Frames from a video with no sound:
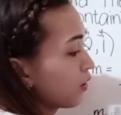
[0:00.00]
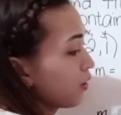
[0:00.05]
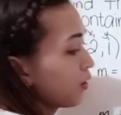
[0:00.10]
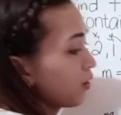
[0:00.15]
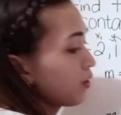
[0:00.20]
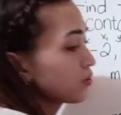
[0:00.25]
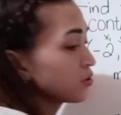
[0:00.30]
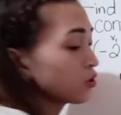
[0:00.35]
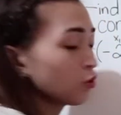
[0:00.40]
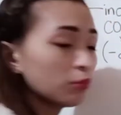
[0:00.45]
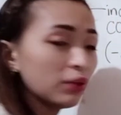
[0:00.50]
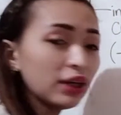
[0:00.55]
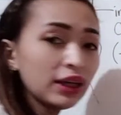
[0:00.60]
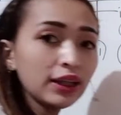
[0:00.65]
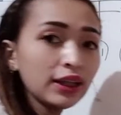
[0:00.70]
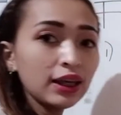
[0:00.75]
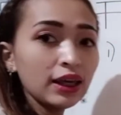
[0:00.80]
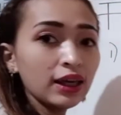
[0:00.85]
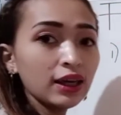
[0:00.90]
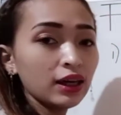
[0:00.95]
So
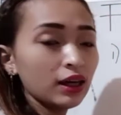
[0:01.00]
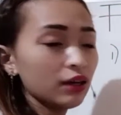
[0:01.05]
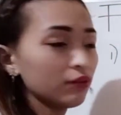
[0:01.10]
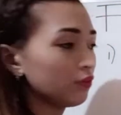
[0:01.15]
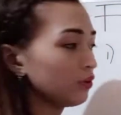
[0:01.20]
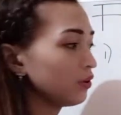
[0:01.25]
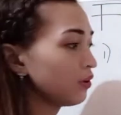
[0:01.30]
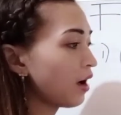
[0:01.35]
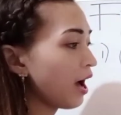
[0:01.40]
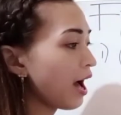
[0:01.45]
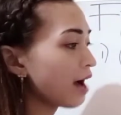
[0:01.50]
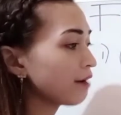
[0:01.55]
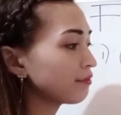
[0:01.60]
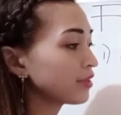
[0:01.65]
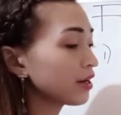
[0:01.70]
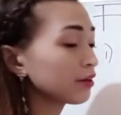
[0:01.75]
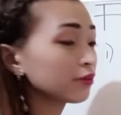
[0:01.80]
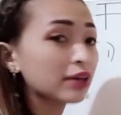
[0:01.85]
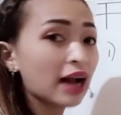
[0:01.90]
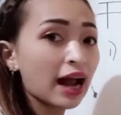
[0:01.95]
meaning, if you have
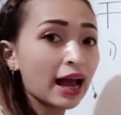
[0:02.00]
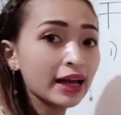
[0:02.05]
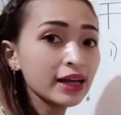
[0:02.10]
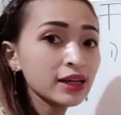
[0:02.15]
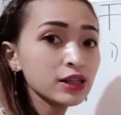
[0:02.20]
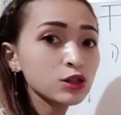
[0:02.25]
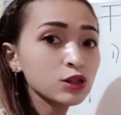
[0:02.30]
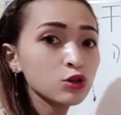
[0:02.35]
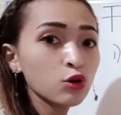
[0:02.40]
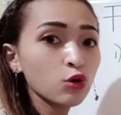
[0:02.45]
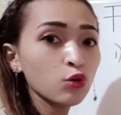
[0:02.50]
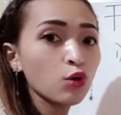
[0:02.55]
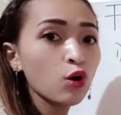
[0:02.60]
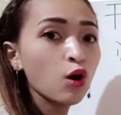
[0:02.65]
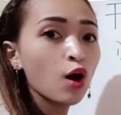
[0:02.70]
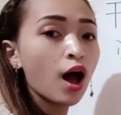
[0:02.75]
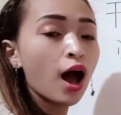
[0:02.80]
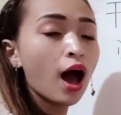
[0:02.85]
the rise, so